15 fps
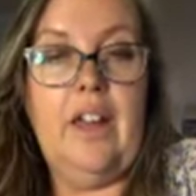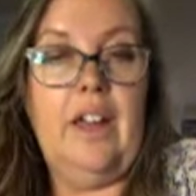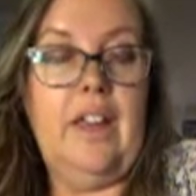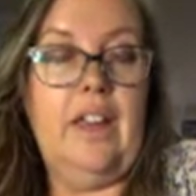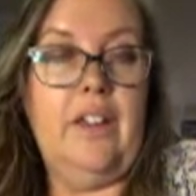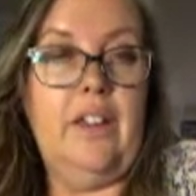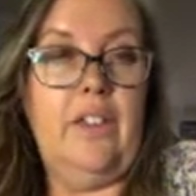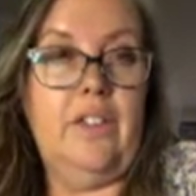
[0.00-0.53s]

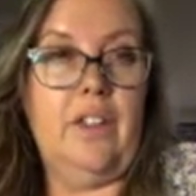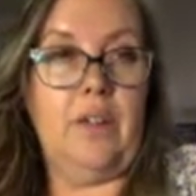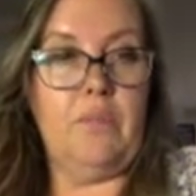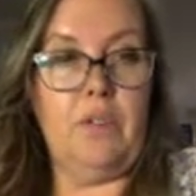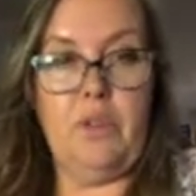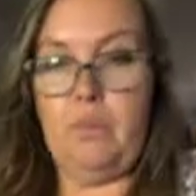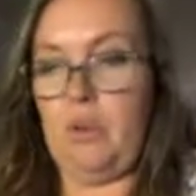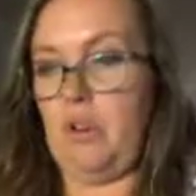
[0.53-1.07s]
is
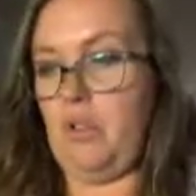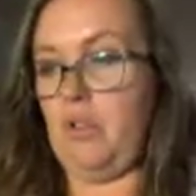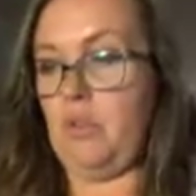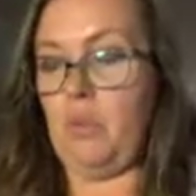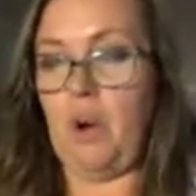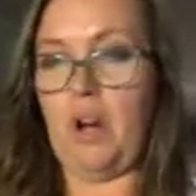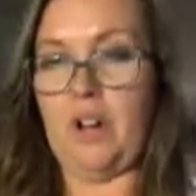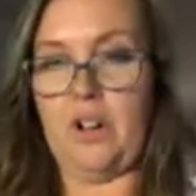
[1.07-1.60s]
you produce
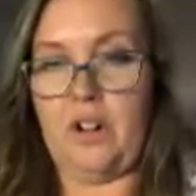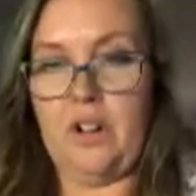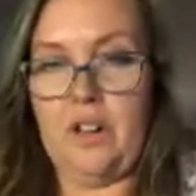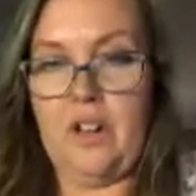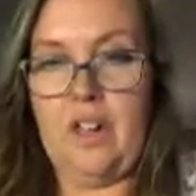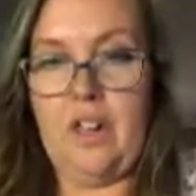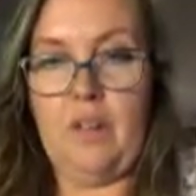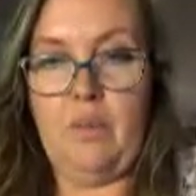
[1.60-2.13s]
water.
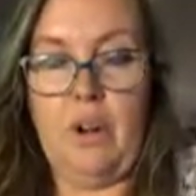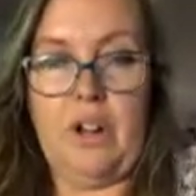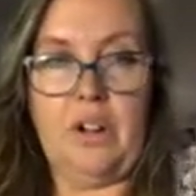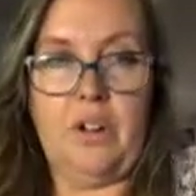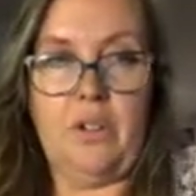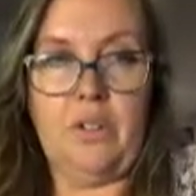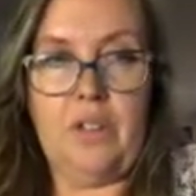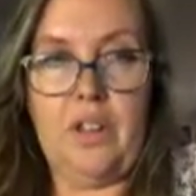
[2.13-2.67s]
Water
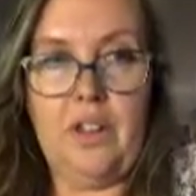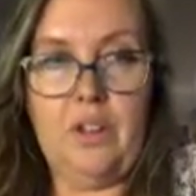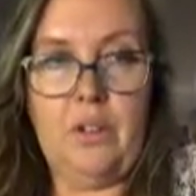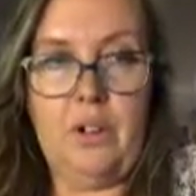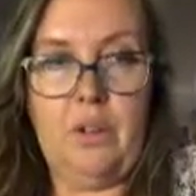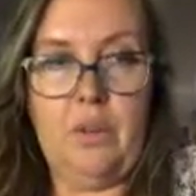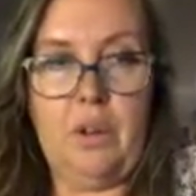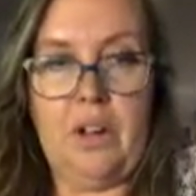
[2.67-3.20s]
goes into
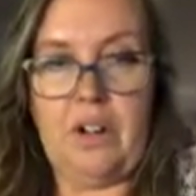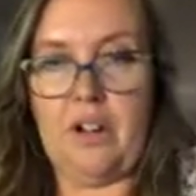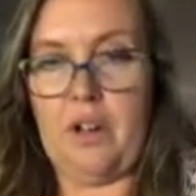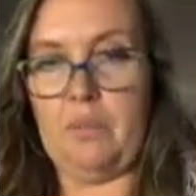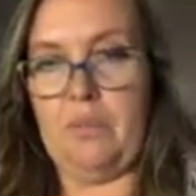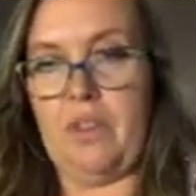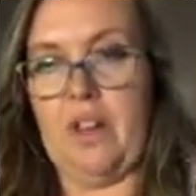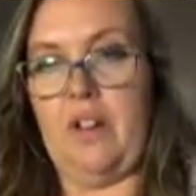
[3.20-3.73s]
it, water
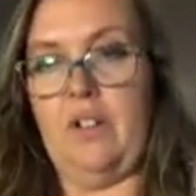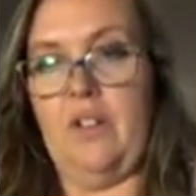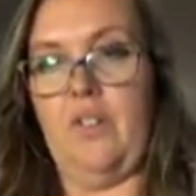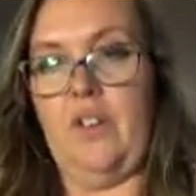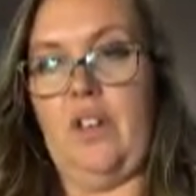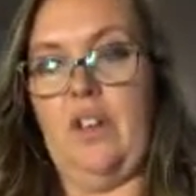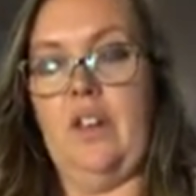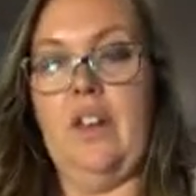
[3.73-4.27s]
comes out of
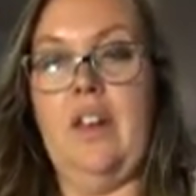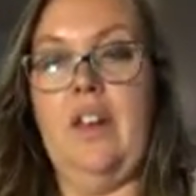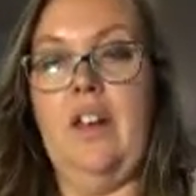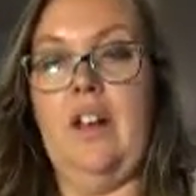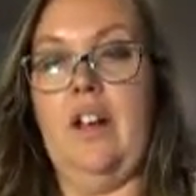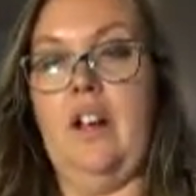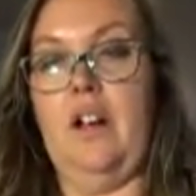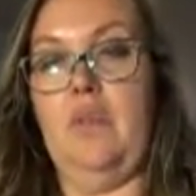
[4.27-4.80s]
it.
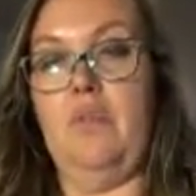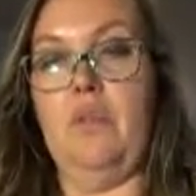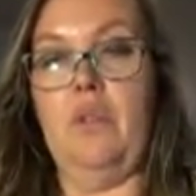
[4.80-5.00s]
And